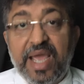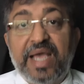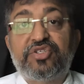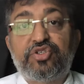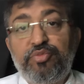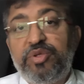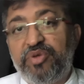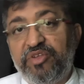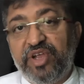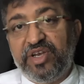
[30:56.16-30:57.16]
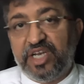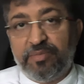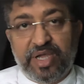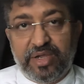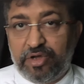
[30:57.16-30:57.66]
has to be
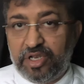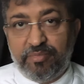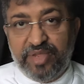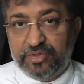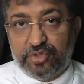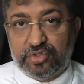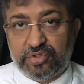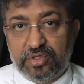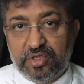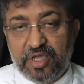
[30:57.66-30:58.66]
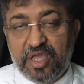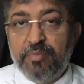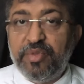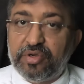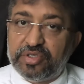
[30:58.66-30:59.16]
prevented by all means,
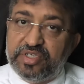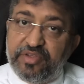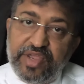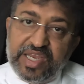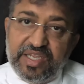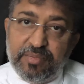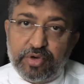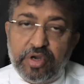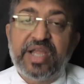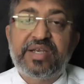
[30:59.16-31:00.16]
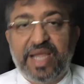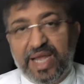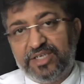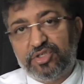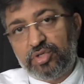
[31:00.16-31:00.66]
because defective product
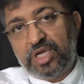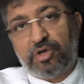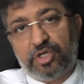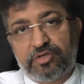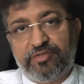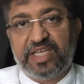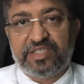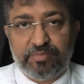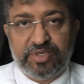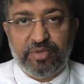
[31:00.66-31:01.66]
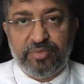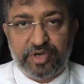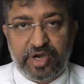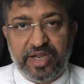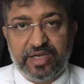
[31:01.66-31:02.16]
adds to the cost of the acceptable
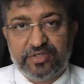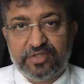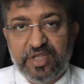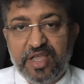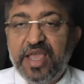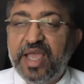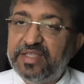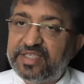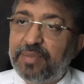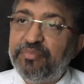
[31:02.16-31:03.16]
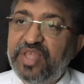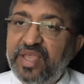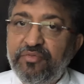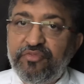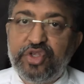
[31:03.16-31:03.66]
products. And
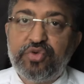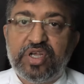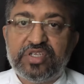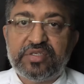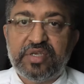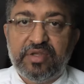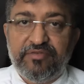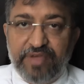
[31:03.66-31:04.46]
something which was